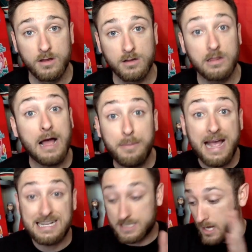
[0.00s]
Klopp
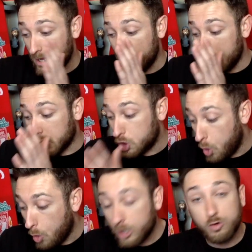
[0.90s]
has a
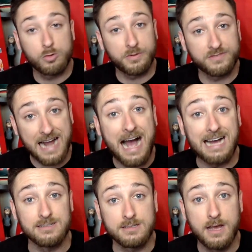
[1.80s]
core group of
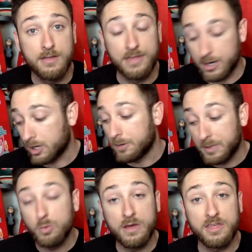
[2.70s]
guys that are going to be
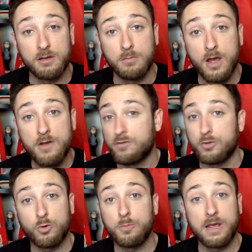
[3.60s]
with him for
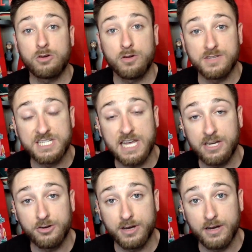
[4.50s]
the remainder of his
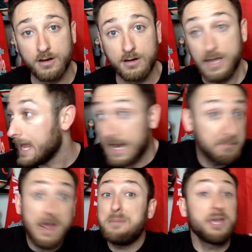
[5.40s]
tenure here. And
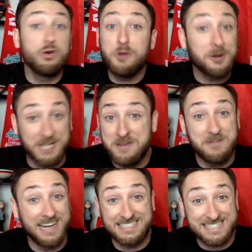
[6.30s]
maybe, who knows, he
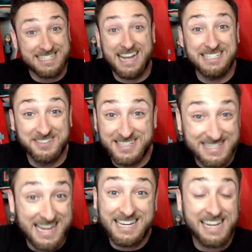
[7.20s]
might decide to
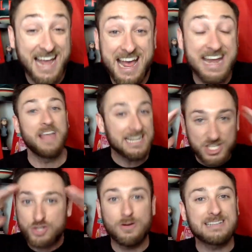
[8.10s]
extend again. That
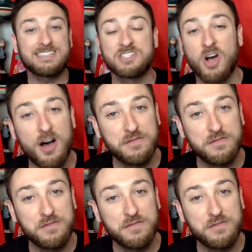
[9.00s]
stress is off